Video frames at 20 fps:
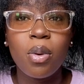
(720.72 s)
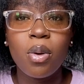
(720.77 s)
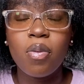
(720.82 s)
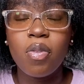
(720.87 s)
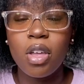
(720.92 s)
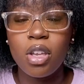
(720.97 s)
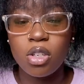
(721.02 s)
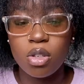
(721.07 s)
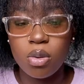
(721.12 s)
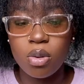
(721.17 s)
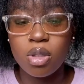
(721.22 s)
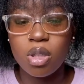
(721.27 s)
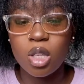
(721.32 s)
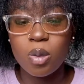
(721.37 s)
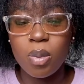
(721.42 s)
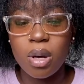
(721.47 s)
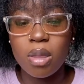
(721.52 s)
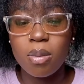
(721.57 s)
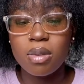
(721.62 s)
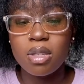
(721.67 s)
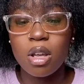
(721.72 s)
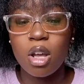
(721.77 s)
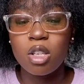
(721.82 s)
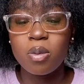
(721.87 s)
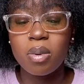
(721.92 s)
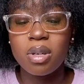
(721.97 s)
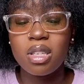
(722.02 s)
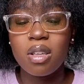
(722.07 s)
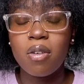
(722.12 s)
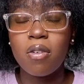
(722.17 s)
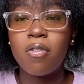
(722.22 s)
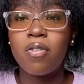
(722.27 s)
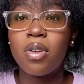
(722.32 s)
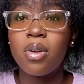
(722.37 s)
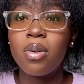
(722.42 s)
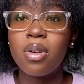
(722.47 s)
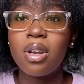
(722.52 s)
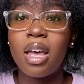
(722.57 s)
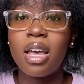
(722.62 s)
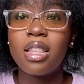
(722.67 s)
that do things by themselves, because I
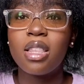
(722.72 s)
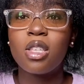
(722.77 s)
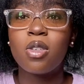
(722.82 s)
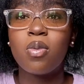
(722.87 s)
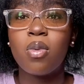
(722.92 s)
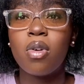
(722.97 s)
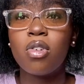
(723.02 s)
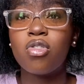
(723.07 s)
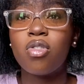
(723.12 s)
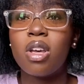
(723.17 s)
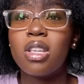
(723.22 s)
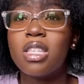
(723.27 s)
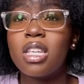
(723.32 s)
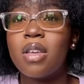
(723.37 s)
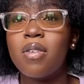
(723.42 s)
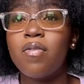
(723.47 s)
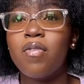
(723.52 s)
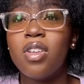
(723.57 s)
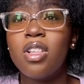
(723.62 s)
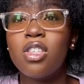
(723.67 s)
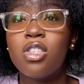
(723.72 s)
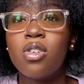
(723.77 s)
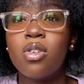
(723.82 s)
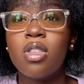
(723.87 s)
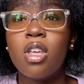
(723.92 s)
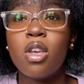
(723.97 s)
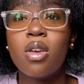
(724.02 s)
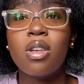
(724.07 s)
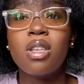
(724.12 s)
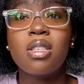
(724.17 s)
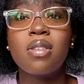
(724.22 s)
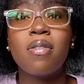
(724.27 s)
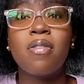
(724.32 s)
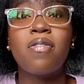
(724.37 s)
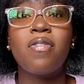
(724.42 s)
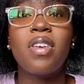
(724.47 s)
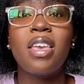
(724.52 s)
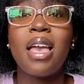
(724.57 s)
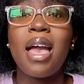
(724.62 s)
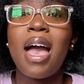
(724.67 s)
feel like this world tries to convince you that you need to
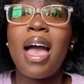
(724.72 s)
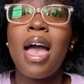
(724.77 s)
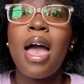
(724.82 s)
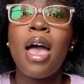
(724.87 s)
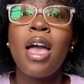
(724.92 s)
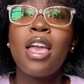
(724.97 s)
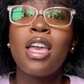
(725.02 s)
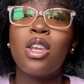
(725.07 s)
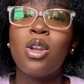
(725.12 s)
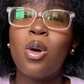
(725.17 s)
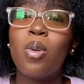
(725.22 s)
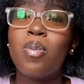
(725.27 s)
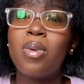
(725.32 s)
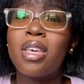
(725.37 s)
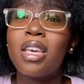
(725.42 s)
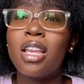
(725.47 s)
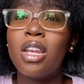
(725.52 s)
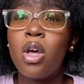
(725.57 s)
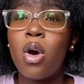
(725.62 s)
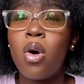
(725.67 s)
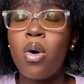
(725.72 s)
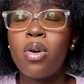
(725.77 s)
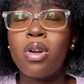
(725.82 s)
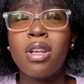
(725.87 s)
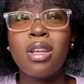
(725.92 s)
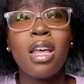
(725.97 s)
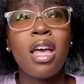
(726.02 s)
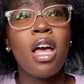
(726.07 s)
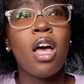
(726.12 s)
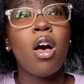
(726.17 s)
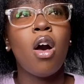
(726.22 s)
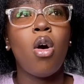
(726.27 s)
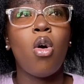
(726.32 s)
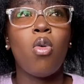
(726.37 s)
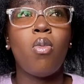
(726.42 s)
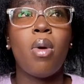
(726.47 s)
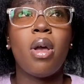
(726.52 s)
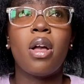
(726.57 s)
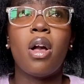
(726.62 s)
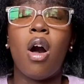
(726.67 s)
fear, you know, being alone, and
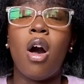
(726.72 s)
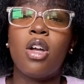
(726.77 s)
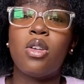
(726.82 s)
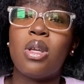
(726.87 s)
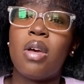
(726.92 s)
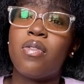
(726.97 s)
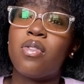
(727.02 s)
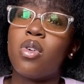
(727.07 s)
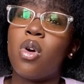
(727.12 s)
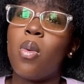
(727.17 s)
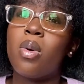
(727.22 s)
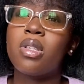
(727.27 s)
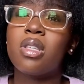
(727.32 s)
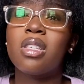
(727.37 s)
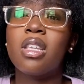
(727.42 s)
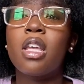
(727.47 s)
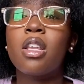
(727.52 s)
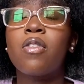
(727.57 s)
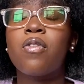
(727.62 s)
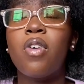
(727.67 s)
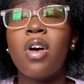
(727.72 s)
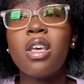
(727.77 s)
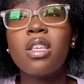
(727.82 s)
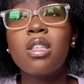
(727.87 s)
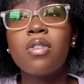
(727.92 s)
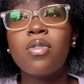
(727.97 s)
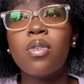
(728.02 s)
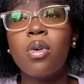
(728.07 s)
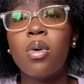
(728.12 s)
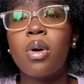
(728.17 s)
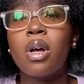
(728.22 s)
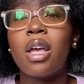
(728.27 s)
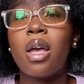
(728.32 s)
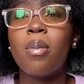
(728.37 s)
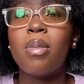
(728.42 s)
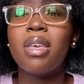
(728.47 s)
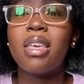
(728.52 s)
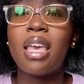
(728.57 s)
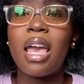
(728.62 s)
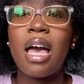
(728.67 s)
oh my God, you have no. It's like, first of all, can
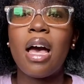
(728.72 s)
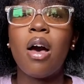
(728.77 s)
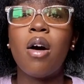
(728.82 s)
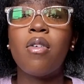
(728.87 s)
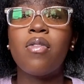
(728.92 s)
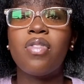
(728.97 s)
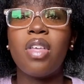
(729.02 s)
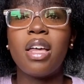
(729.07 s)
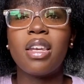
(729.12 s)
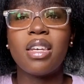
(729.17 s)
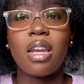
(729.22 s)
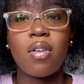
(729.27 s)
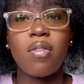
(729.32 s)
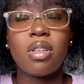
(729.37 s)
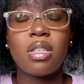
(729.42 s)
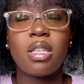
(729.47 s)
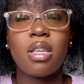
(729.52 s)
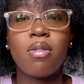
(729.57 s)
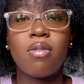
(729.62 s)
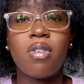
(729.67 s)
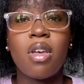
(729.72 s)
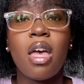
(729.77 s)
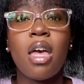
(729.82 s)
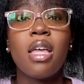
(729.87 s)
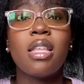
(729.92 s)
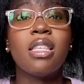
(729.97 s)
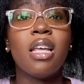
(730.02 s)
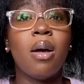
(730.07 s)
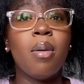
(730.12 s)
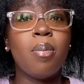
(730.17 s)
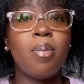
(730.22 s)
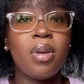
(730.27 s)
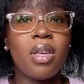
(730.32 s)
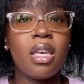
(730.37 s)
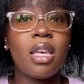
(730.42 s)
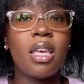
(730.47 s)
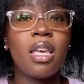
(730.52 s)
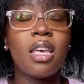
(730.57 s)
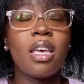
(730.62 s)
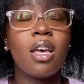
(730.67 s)
we get out of that narrative that
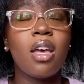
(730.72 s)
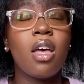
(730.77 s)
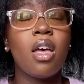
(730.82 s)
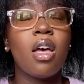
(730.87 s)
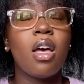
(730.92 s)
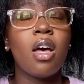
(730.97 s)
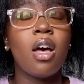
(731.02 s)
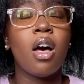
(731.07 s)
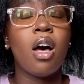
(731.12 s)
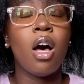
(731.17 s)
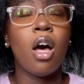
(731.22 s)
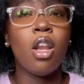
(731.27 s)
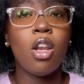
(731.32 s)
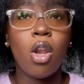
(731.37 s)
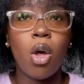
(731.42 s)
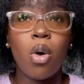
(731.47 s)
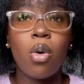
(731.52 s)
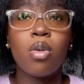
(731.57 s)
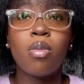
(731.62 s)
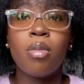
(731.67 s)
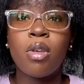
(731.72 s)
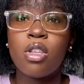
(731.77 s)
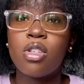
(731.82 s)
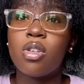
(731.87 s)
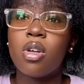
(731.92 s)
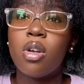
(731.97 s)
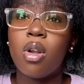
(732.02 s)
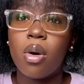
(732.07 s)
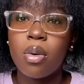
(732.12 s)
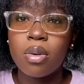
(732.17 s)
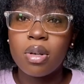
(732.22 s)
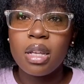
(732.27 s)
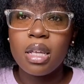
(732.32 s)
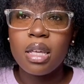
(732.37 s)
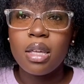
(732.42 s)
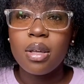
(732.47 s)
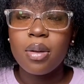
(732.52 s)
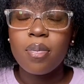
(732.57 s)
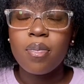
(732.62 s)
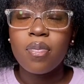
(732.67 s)
being alone means you're
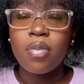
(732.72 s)
lonely?